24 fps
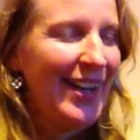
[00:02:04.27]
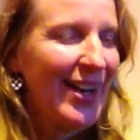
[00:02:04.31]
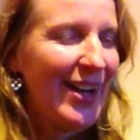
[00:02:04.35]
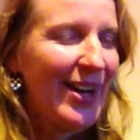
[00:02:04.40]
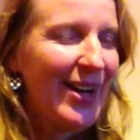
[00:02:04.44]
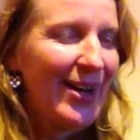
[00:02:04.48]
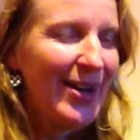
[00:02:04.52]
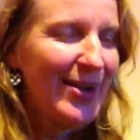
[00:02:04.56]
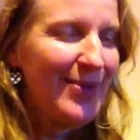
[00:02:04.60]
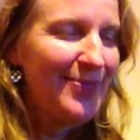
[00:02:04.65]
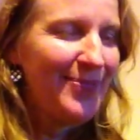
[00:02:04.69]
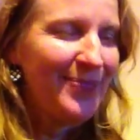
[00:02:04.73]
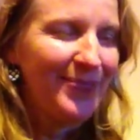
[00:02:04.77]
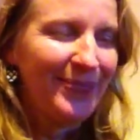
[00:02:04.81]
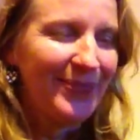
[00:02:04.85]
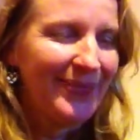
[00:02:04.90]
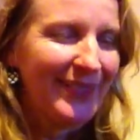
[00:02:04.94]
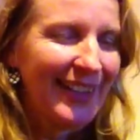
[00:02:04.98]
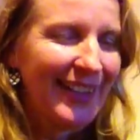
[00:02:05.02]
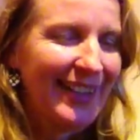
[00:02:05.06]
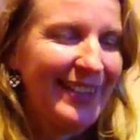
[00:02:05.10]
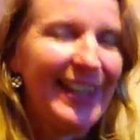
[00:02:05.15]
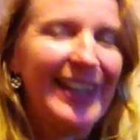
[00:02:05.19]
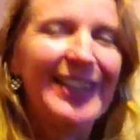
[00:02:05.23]

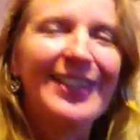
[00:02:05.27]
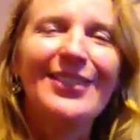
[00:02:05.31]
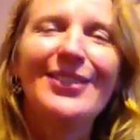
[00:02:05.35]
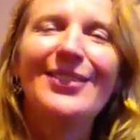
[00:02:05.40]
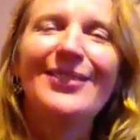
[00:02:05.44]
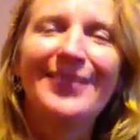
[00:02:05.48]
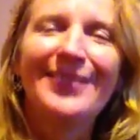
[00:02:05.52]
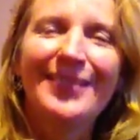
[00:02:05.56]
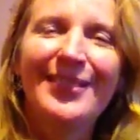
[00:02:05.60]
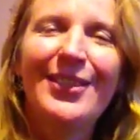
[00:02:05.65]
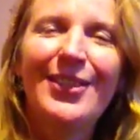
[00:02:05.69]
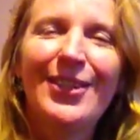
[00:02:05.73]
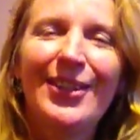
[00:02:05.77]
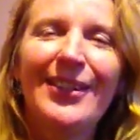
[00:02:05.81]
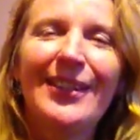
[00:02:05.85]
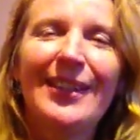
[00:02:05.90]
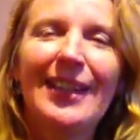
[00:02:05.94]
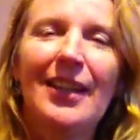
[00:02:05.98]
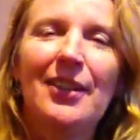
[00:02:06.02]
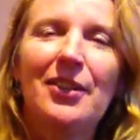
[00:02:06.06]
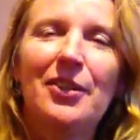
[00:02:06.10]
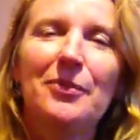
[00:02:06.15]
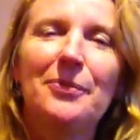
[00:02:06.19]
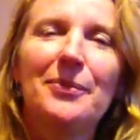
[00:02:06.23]
And then you can
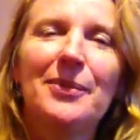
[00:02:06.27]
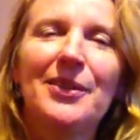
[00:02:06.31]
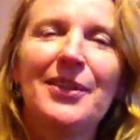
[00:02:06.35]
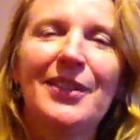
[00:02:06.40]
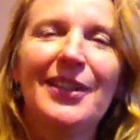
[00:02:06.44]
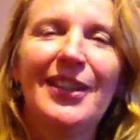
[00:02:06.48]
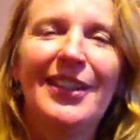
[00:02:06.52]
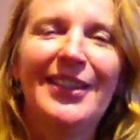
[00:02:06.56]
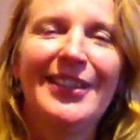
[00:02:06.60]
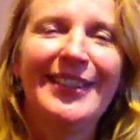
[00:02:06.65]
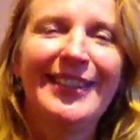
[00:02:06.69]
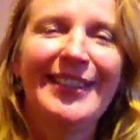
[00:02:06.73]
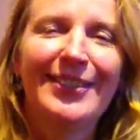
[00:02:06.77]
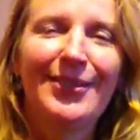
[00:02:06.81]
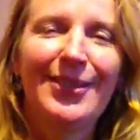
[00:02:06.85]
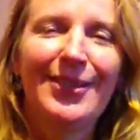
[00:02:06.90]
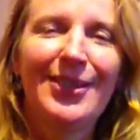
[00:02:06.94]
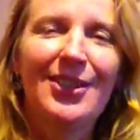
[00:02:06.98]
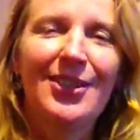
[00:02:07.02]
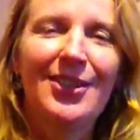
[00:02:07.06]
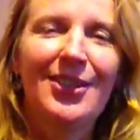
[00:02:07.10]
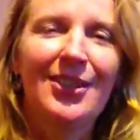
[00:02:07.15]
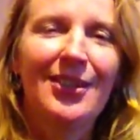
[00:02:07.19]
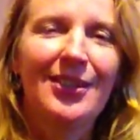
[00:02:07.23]
get on with learning,
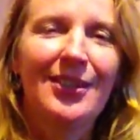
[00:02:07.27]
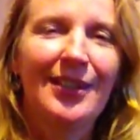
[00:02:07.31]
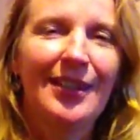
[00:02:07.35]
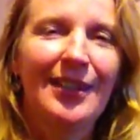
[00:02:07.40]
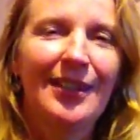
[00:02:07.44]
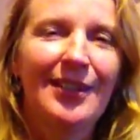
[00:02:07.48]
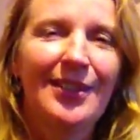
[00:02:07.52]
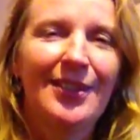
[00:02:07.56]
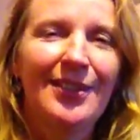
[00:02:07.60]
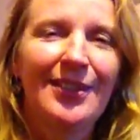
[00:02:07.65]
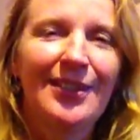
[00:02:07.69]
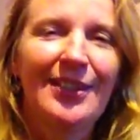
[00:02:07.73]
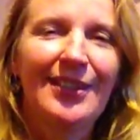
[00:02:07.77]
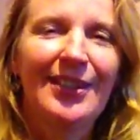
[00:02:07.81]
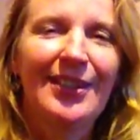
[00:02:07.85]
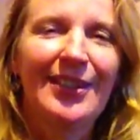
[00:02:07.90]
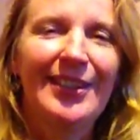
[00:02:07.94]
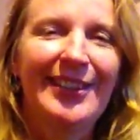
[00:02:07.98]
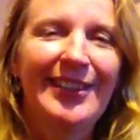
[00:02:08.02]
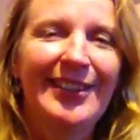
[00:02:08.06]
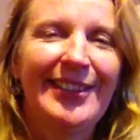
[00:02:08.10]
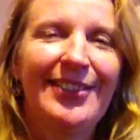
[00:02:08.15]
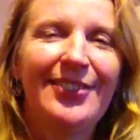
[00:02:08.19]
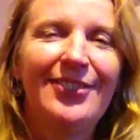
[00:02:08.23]
which is
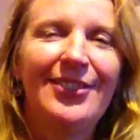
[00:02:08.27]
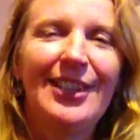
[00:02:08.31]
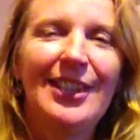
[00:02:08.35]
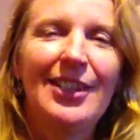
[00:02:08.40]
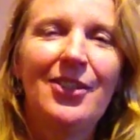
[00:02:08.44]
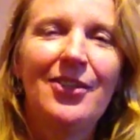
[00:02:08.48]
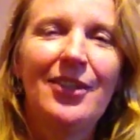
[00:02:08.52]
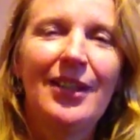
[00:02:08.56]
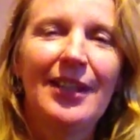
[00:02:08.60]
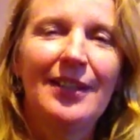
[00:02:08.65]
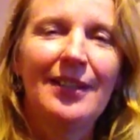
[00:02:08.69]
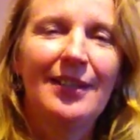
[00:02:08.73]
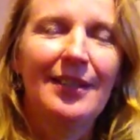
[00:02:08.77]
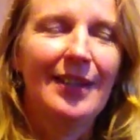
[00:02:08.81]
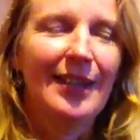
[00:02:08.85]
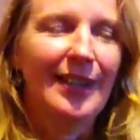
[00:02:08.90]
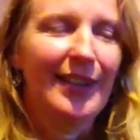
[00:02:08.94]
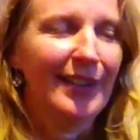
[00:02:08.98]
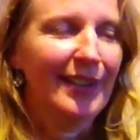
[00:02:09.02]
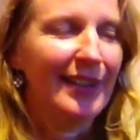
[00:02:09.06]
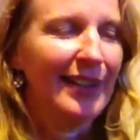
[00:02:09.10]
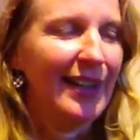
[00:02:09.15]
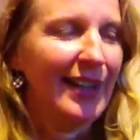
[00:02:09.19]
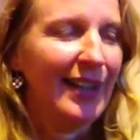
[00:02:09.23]
a really great
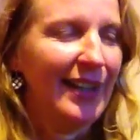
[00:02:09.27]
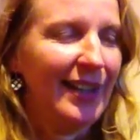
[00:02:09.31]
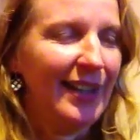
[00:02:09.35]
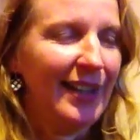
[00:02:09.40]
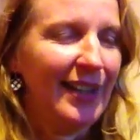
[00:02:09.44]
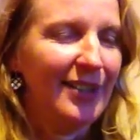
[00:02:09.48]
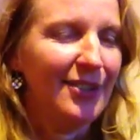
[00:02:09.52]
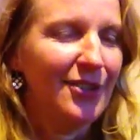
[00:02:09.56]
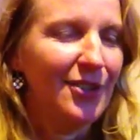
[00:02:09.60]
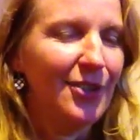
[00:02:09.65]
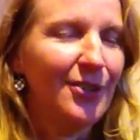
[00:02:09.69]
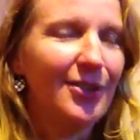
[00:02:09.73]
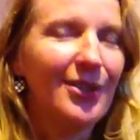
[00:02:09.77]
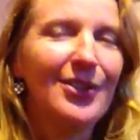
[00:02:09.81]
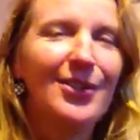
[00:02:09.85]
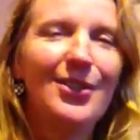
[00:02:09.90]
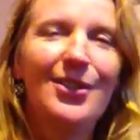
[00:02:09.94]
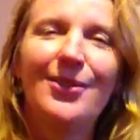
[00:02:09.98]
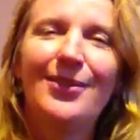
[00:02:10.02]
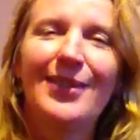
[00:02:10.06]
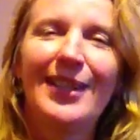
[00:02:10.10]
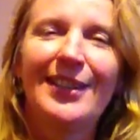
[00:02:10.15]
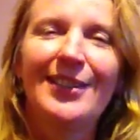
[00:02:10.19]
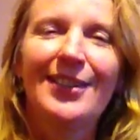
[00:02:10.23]
thing. And you can
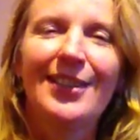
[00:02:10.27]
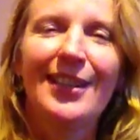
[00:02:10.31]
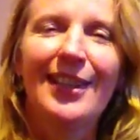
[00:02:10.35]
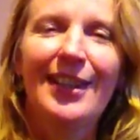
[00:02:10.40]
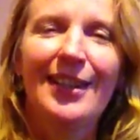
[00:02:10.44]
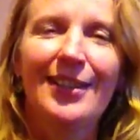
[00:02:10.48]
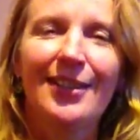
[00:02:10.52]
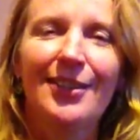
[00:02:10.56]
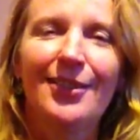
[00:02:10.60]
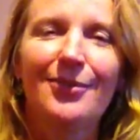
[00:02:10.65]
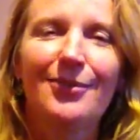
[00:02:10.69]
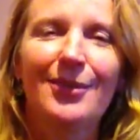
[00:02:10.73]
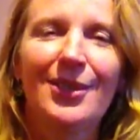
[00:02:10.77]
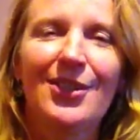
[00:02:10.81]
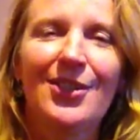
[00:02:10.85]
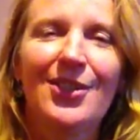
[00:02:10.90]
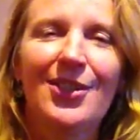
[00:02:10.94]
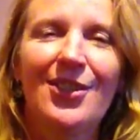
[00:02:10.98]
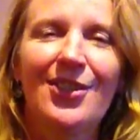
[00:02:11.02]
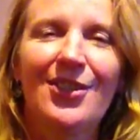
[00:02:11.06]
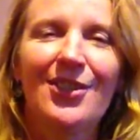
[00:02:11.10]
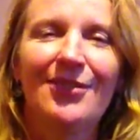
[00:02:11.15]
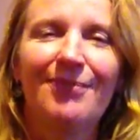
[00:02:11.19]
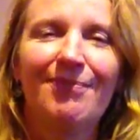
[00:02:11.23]
do that together,
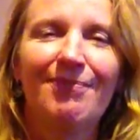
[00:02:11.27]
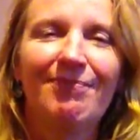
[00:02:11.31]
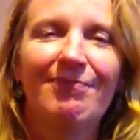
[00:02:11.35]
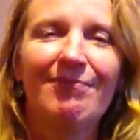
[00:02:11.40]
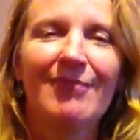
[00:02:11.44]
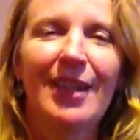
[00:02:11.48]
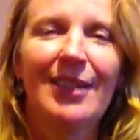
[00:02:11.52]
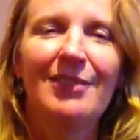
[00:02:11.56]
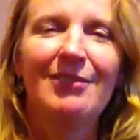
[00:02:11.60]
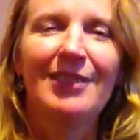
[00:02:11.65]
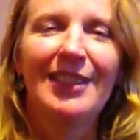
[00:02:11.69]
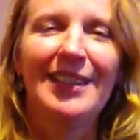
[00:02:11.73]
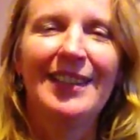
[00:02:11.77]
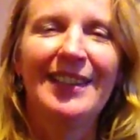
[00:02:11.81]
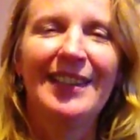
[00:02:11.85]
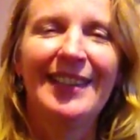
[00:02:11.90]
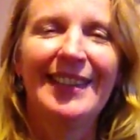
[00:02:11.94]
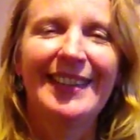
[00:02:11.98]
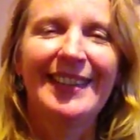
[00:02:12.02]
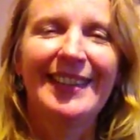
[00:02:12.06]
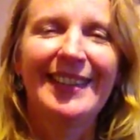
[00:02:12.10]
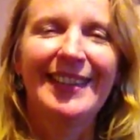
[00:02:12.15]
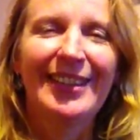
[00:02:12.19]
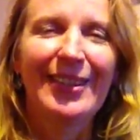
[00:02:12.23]
which I really
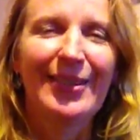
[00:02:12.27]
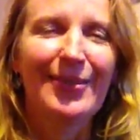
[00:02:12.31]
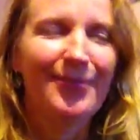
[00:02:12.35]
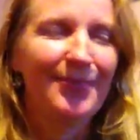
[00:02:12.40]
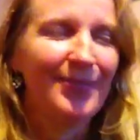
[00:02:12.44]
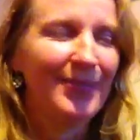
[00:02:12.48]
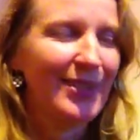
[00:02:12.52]
like.